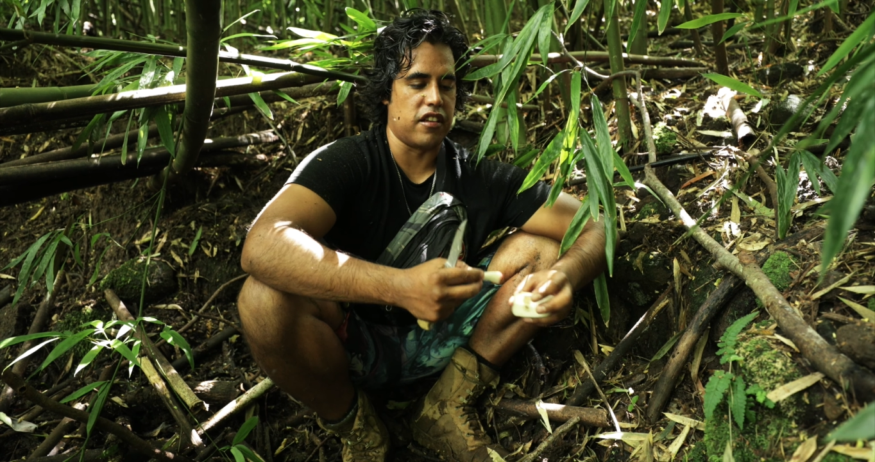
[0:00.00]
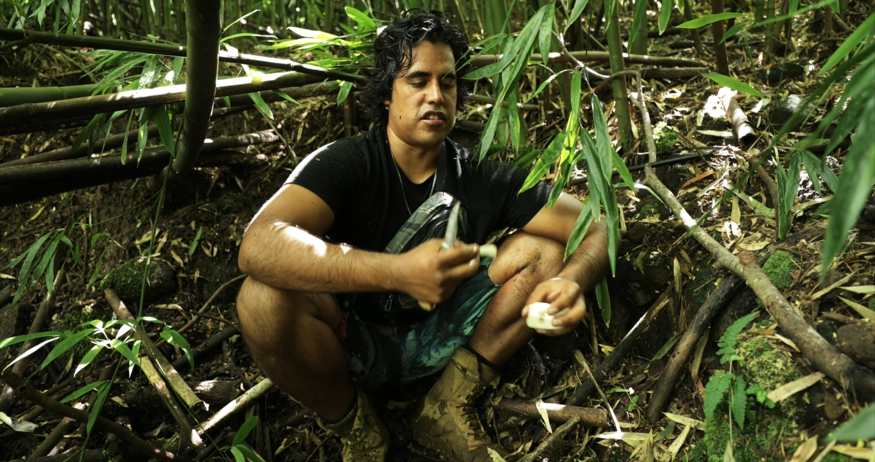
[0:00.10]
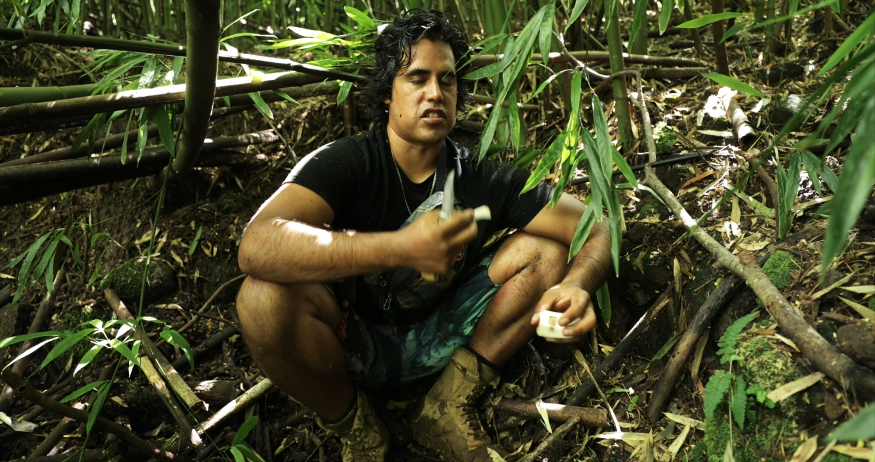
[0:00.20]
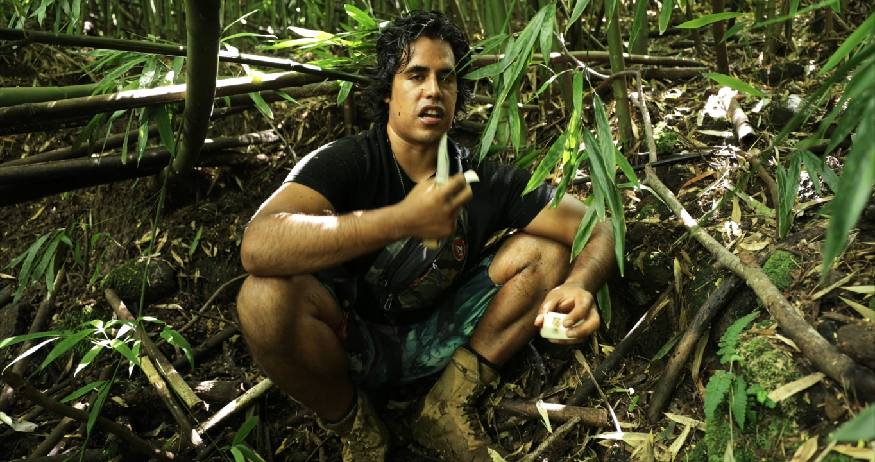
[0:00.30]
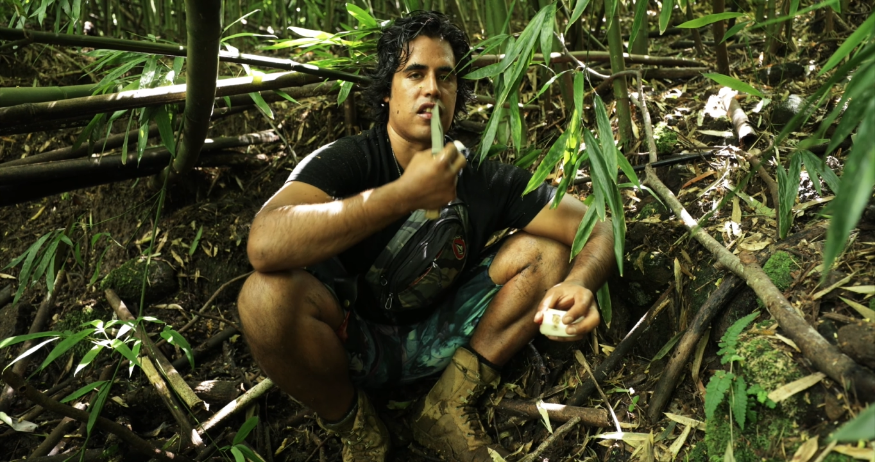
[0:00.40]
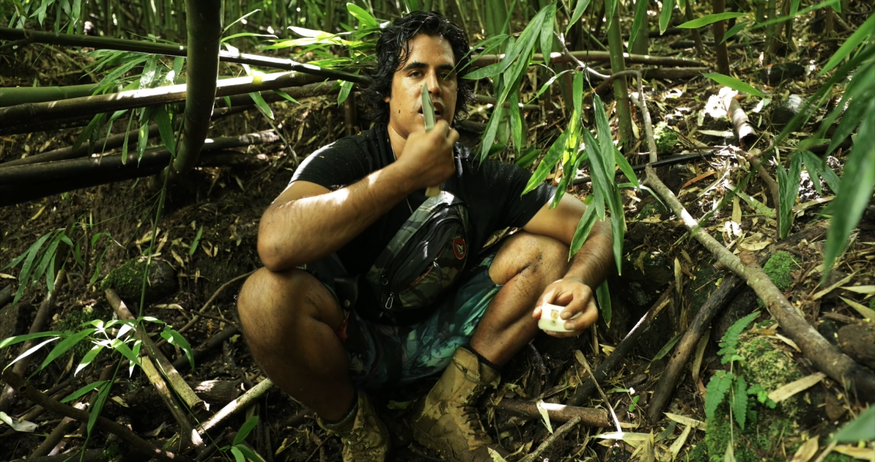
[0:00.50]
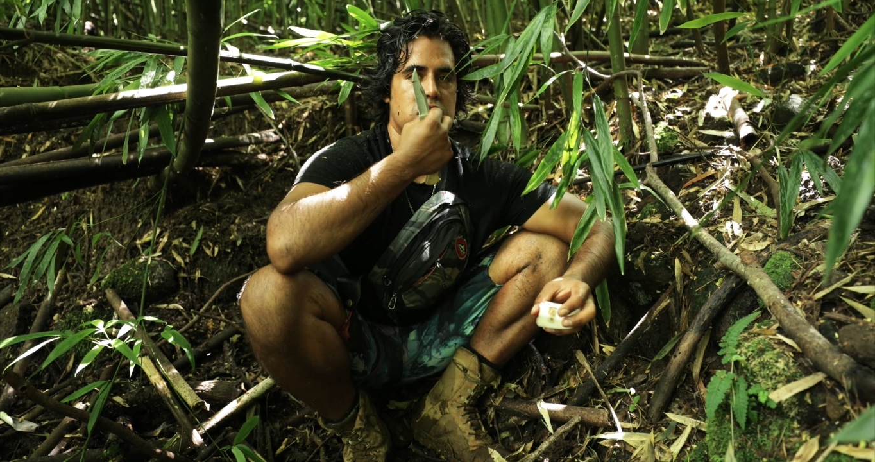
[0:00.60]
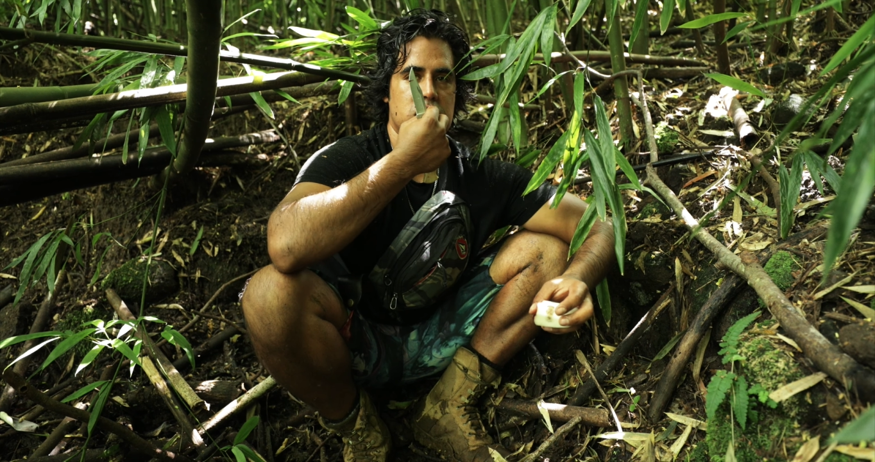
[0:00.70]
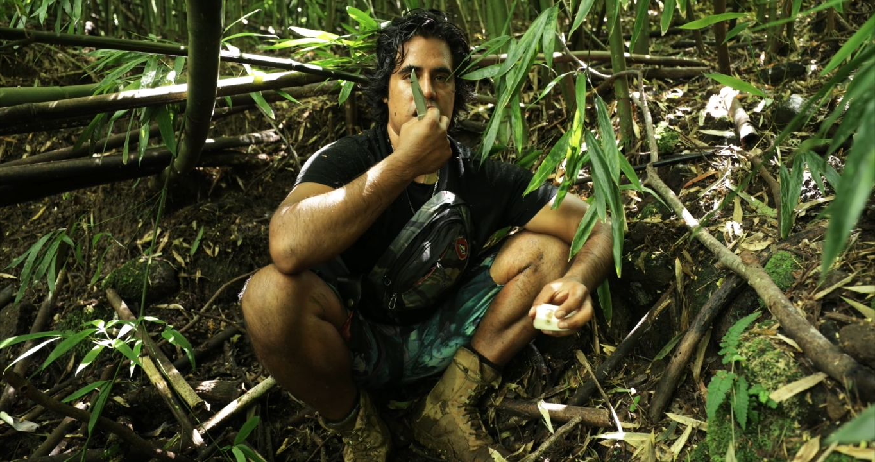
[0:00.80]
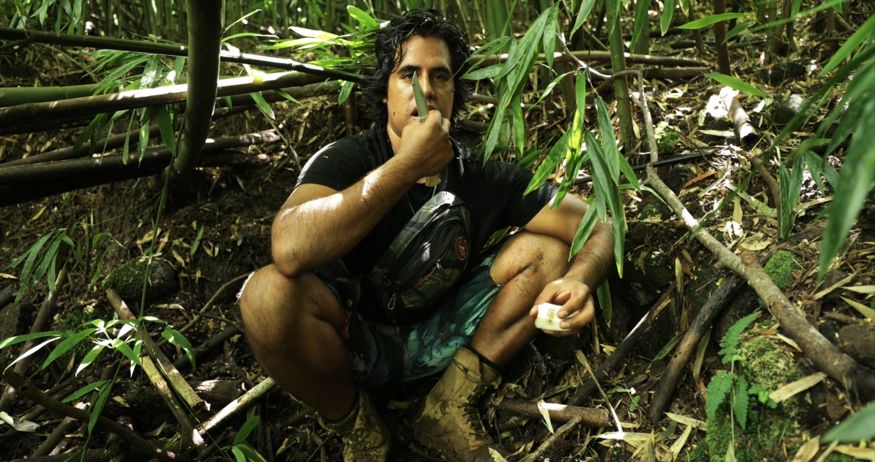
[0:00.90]
you just get
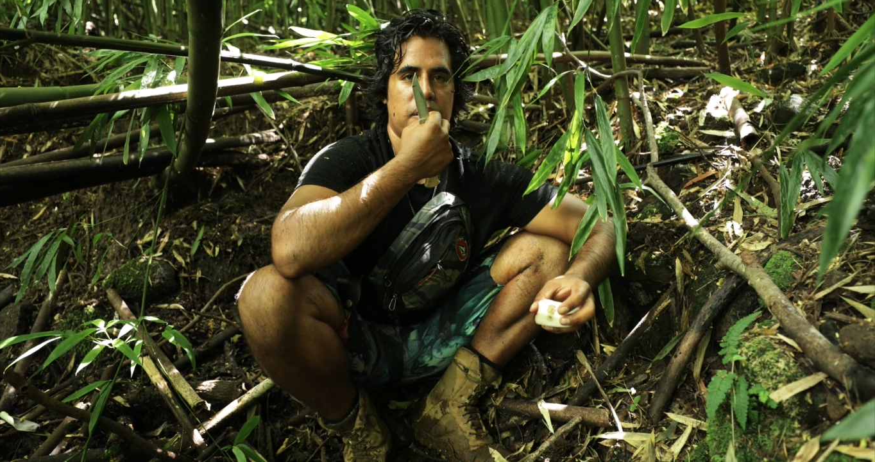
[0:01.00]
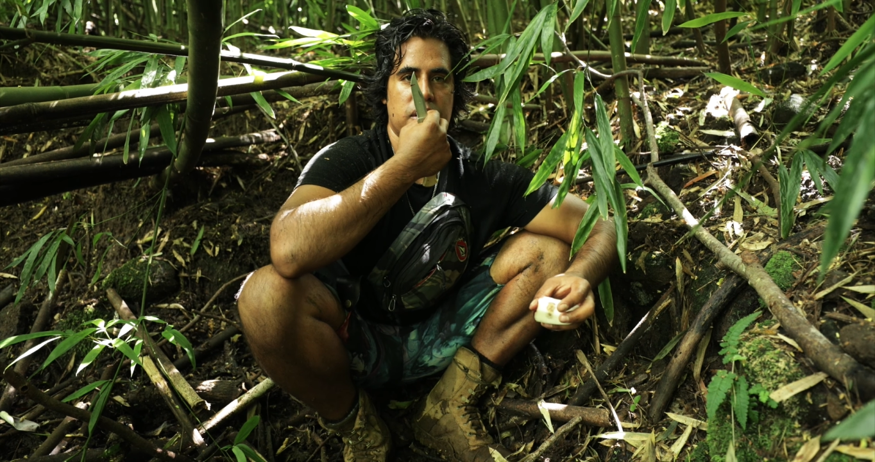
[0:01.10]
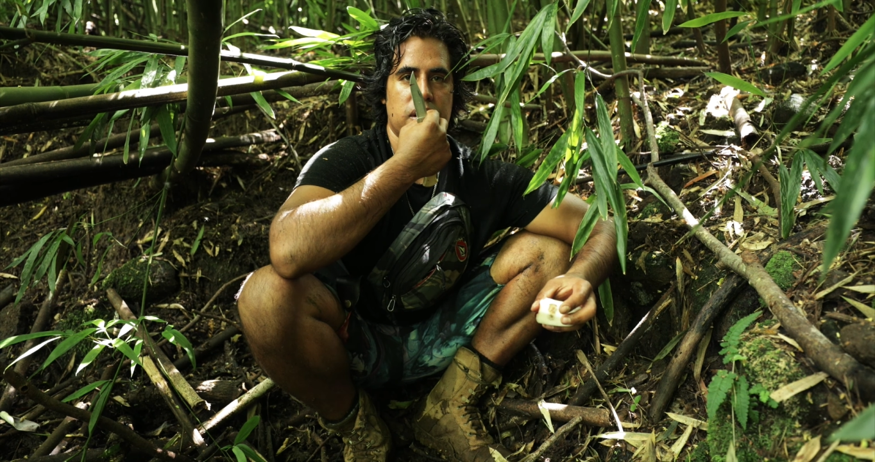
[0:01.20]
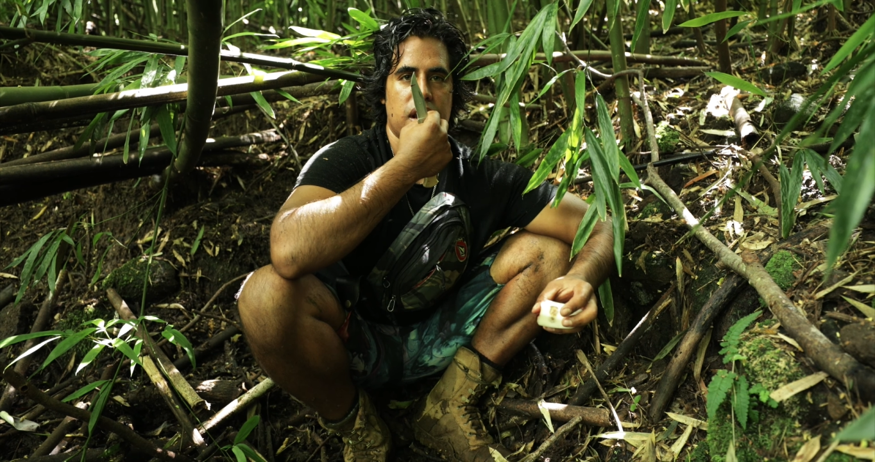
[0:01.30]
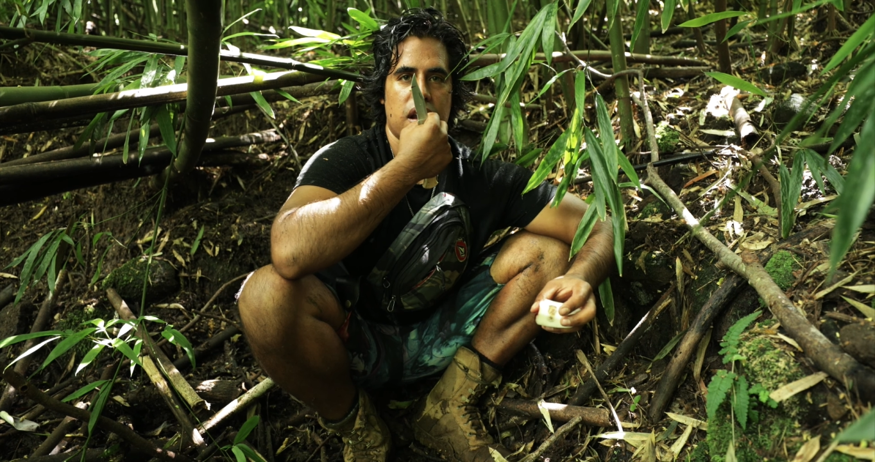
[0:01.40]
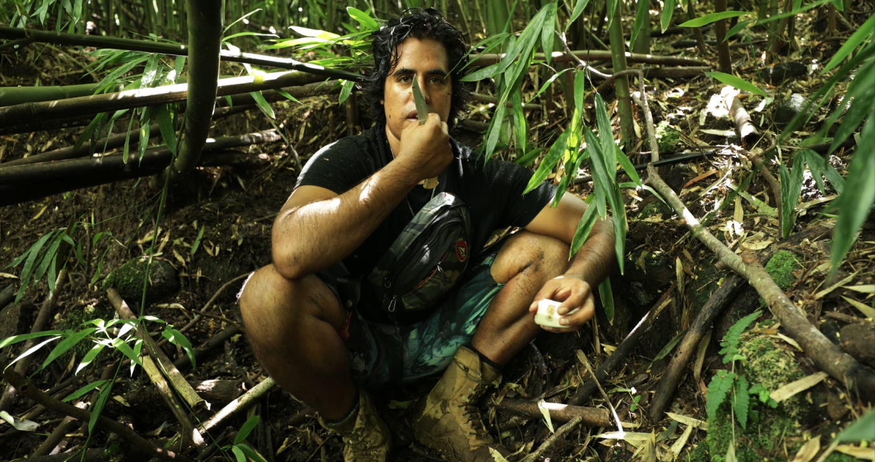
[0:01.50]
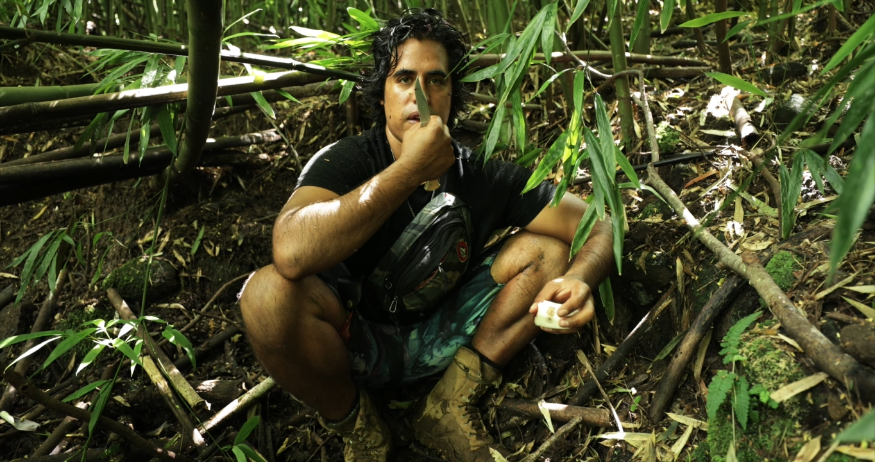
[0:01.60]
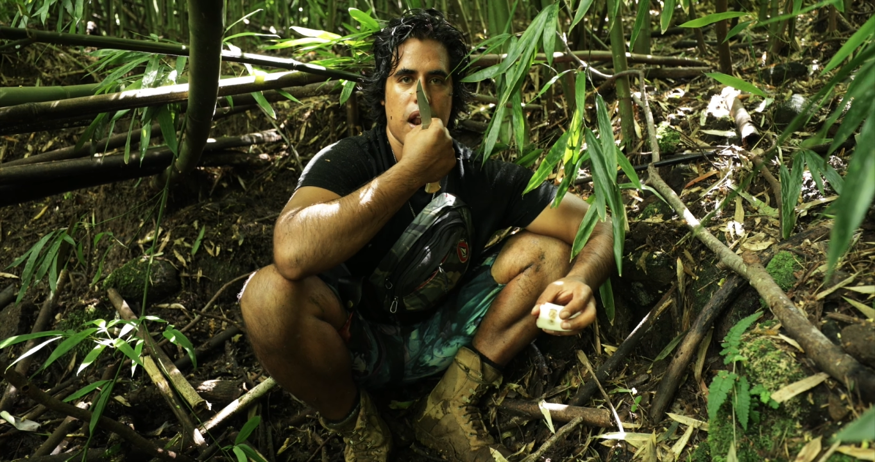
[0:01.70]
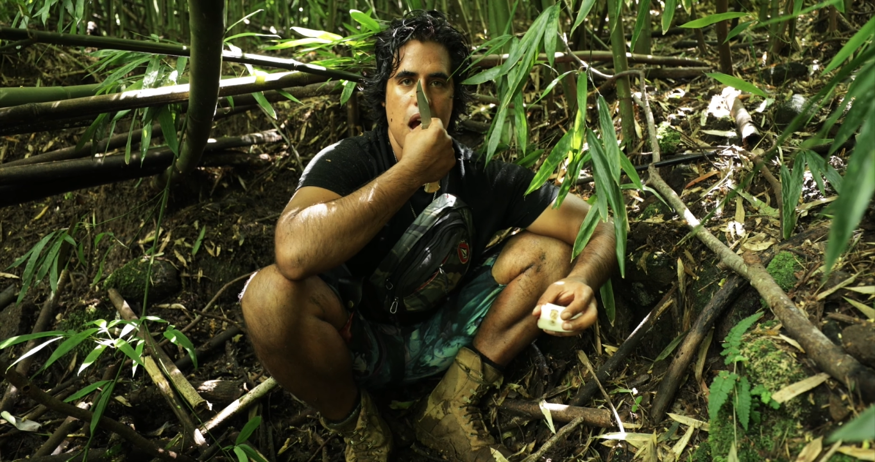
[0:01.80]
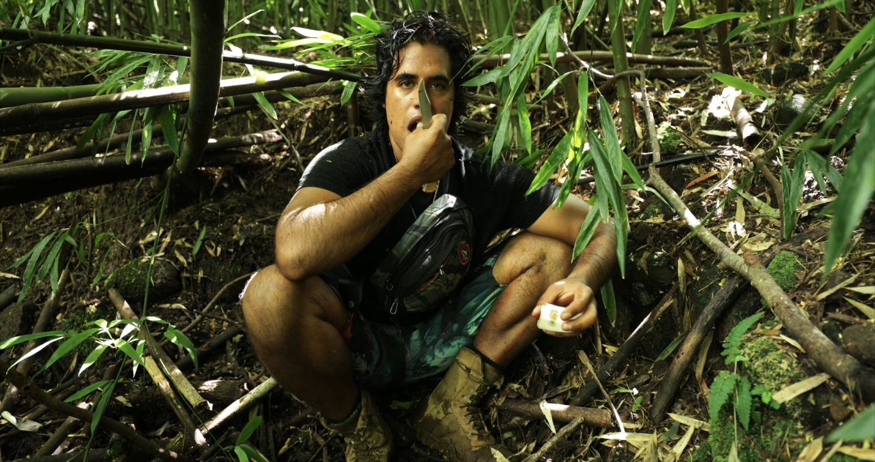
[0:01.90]
lost and end up doing none of it.